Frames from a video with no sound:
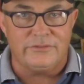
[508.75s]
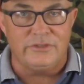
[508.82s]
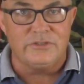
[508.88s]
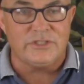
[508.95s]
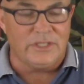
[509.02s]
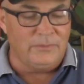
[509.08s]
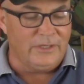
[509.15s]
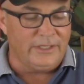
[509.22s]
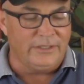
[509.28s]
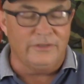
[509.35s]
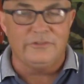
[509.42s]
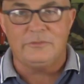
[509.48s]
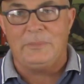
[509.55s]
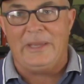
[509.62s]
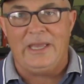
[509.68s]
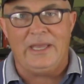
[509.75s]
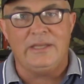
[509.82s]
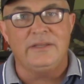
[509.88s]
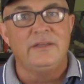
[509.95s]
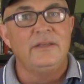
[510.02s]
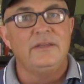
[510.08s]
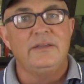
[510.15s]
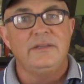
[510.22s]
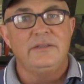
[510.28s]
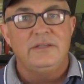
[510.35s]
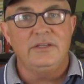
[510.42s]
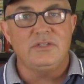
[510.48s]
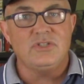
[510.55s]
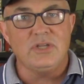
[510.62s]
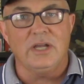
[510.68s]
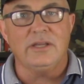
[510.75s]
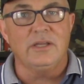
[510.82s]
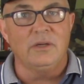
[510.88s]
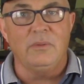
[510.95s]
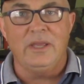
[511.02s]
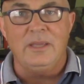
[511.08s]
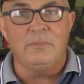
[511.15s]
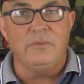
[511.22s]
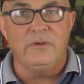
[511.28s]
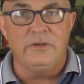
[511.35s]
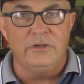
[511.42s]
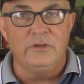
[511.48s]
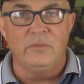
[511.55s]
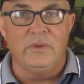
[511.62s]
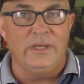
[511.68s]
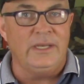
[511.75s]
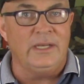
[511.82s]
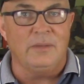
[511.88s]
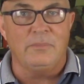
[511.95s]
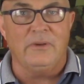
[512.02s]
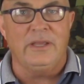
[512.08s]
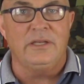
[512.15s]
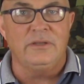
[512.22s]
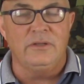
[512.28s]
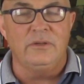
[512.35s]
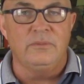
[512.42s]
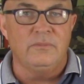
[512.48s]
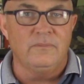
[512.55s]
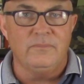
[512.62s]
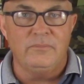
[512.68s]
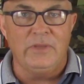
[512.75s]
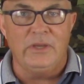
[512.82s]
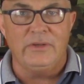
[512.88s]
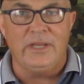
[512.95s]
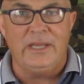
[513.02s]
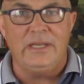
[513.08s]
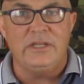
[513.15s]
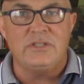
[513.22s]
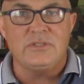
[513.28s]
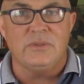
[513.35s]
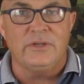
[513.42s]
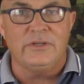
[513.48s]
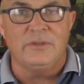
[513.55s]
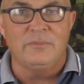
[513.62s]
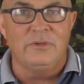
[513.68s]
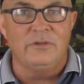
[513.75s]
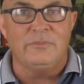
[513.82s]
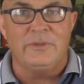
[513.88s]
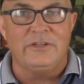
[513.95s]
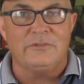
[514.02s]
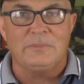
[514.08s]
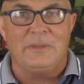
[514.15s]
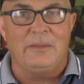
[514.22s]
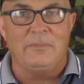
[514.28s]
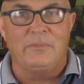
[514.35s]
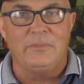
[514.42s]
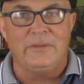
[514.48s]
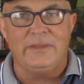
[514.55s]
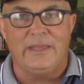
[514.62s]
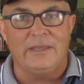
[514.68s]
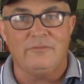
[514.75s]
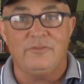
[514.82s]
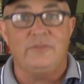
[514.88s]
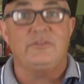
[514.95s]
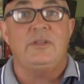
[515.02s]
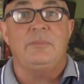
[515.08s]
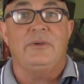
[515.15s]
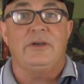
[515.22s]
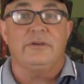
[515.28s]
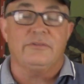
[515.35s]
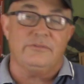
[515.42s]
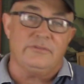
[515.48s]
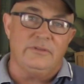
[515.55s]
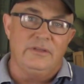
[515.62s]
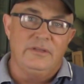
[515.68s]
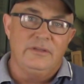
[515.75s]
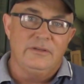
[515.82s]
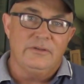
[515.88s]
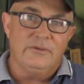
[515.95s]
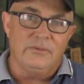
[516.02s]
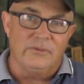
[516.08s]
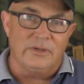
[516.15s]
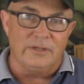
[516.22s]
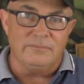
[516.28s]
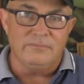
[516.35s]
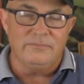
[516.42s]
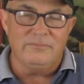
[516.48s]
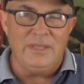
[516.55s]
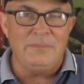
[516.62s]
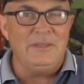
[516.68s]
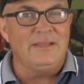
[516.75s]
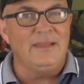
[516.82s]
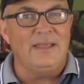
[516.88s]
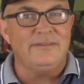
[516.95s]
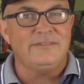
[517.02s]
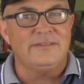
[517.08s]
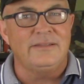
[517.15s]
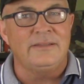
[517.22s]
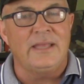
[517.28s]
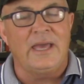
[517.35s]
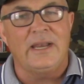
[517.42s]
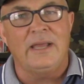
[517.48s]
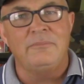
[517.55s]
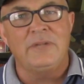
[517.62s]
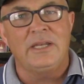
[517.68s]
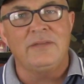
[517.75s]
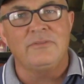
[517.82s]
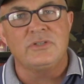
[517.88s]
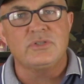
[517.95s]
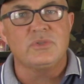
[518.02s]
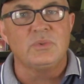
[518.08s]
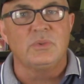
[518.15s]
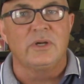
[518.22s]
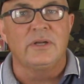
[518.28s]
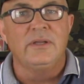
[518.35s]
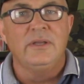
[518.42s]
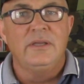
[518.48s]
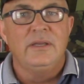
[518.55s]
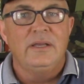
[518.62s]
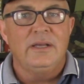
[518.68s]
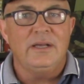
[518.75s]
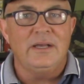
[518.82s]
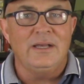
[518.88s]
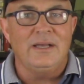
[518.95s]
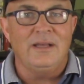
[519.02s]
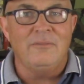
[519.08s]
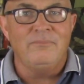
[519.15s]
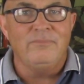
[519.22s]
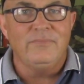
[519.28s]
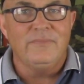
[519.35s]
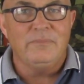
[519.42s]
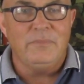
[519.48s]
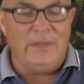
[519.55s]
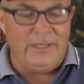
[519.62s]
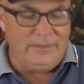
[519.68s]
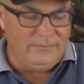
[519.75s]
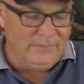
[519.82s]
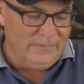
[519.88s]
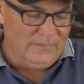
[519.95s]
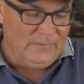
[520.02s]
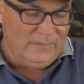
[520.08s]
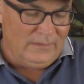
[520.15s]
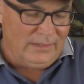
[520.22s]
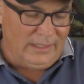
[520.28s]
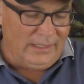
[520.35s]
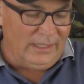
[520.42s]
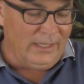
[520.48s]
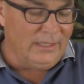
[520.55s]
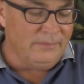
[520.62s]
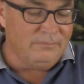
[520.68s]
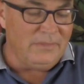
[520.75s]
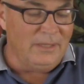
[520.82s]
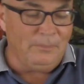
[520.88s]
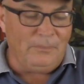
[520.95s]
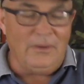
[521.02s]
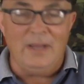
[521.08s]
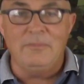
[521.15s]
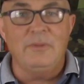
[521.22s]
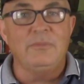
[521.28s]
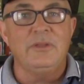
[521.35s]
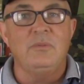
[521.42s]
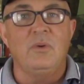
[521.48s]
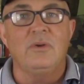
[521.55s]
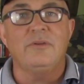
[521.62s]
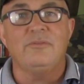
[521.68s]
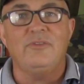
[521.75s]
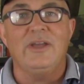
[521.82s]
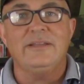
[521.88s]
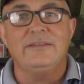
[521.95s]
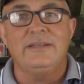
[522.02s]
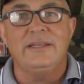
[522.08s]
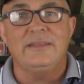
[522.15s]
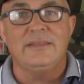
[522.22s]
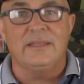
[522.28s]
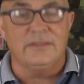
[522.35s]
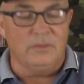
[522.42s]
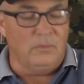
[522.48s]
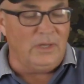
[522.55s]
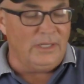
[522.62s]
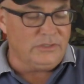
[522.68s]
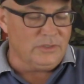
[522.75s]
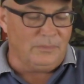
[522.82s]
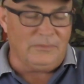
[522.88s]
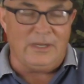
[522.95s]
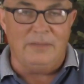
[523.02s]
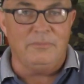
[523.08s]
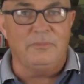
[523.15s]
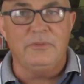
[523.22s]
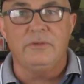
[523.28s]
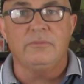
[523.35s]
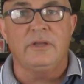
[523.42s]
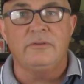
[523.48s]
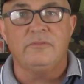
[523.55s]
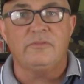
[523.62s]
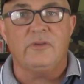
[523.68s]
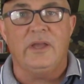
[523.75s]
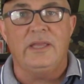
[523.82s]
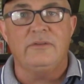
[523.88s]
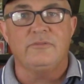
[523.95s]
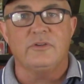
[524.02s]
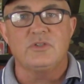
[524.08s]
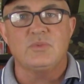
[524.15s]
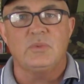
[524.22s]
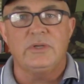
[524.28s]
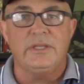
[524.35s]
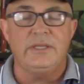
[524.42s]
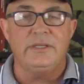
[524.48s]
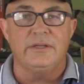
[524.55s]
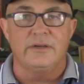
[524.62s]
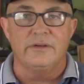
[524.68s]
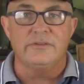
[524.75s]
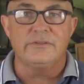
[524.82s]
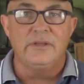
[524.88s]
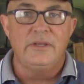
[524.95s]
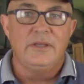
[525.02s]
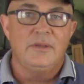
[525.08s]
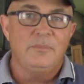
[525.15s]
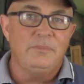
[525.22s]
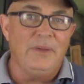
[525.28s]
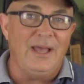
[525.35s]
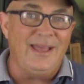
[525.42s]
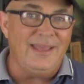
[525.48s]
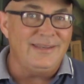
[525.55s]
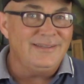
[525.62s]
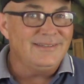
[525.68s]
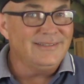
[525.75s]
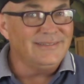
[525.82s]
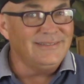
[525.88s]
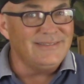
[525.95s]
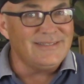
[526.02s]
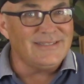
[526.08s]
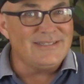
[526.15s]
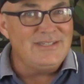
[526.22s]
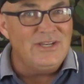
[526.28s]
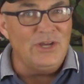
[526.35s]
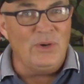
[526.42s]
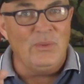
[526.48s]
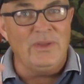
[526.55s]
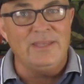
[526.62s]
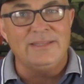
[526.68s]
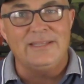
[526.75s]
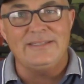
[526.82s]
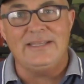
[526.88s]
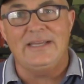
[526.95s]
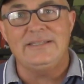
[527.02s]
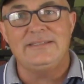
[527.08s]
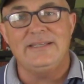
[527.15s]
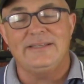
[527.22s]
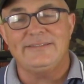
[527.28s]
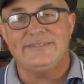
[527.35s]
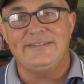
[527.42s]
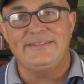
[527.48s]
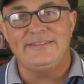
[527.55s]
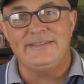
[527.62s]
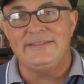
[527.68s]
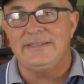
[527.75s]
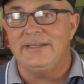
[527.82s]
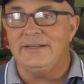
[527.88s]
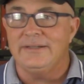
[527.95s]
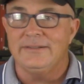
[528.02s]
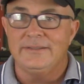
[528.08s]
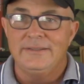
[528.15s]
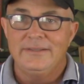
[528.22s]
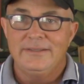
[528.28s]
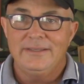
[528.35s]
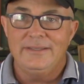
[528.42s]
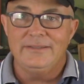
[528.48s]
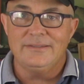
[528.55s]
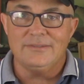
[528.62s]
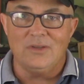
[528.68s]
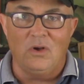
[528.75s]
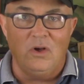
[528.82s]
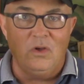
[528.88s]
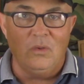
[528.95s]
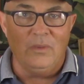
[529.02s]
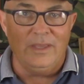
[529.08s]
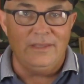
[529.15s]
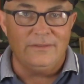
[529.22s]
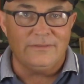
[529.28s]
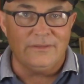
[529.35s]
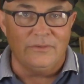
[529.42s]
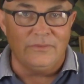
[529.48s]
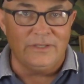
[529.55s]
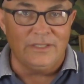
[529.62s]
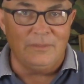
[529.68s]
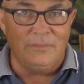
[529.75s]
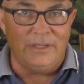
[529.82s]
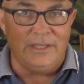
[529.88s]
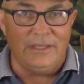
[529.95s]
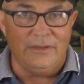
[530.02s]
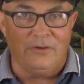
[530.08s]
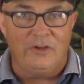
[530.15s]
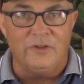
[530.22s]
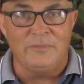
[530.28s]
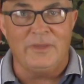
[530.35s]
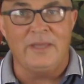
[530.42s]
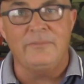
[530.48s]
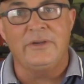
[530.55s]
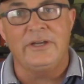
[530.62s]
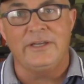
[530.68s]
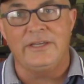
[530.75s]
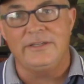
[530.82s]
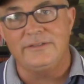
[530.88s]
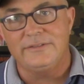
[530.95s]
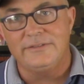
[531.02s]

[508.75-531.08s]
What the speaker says: Usually when it goes bad, you chuck it away and put a new one in. A brand new Miyota 8200 movement is probably like 50 bucks, or maybe less than that. I'm not even sure. But it probably won't affect anything. The watch will probably run fine for 20 years. But just knowing that that dust is in there is always going to be on my mind.